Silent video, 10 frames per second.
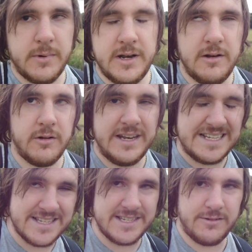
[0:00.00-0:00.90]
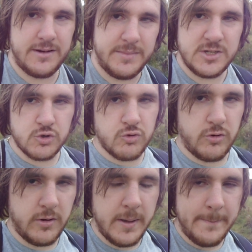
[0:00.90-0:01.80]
might not necessarily be true.